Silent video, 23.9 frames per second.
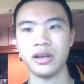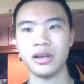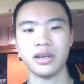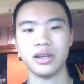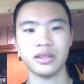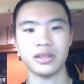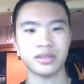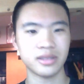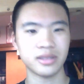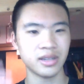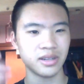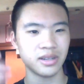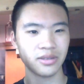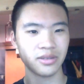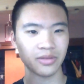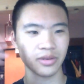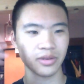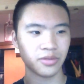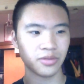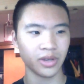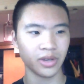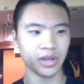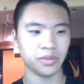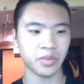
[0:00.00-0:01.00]
It's kind of a
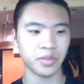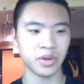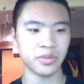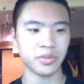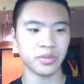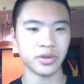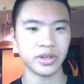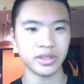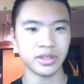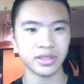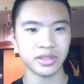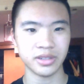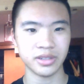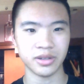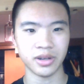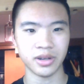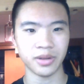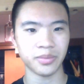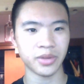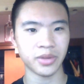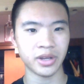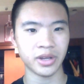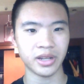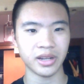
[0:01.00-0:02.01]
vague memory, so I
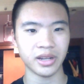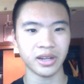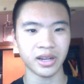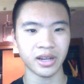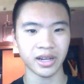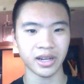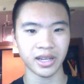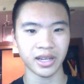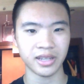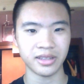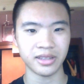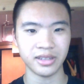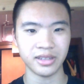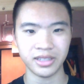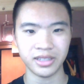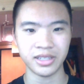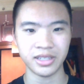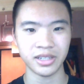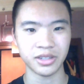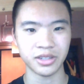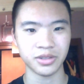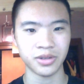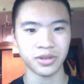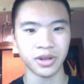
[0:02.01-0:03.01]
might not get the
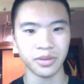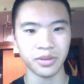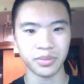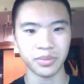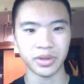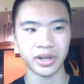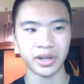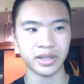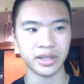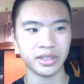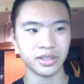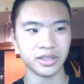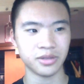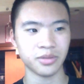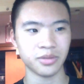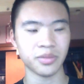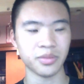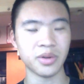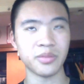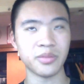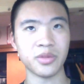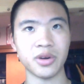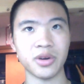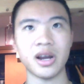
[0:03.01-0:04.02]
details right, but I just
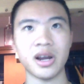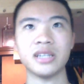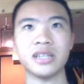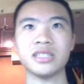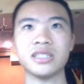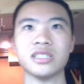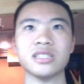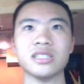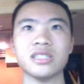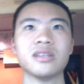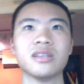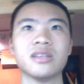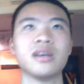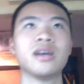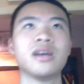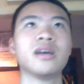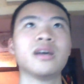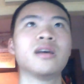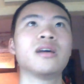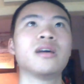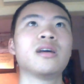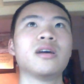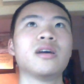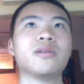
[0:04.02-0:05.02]
remember,
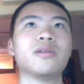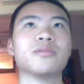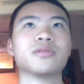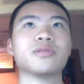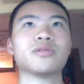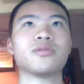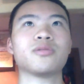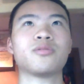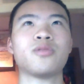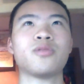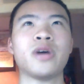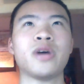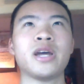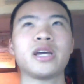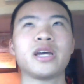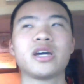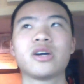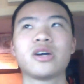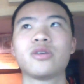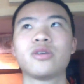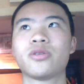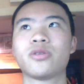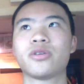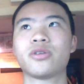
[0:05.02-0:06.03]
it was a right
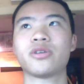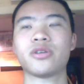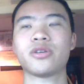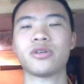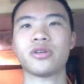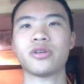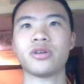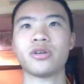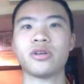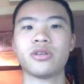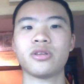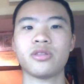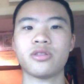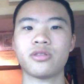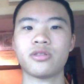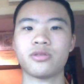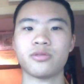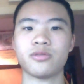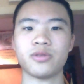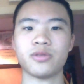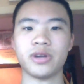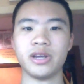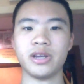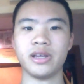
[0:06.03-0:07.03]
corner
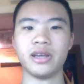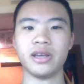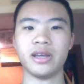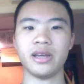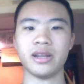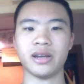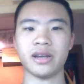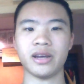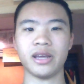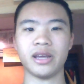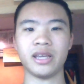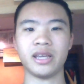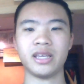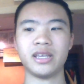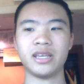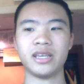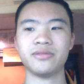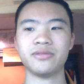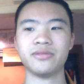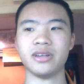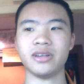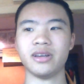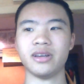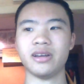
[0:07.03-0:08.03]
3, and I heaved
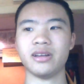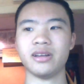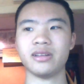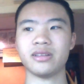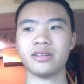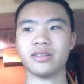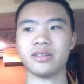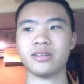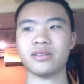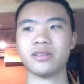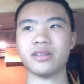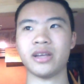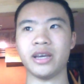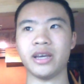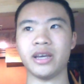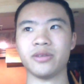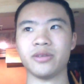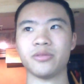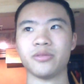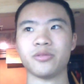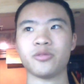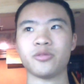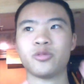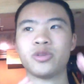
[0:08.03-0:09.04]
it, like,
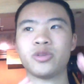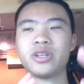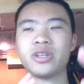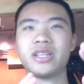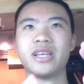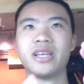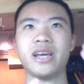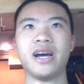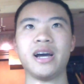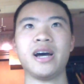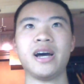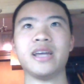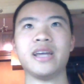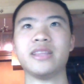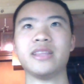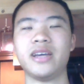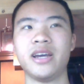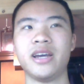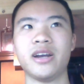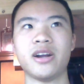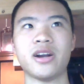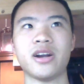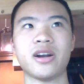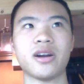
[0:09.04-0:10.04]
really high in the
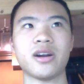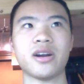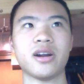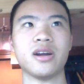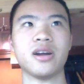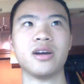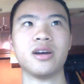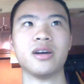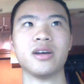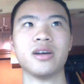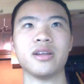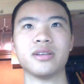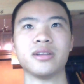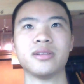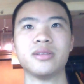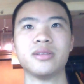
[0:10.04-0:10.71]
air, and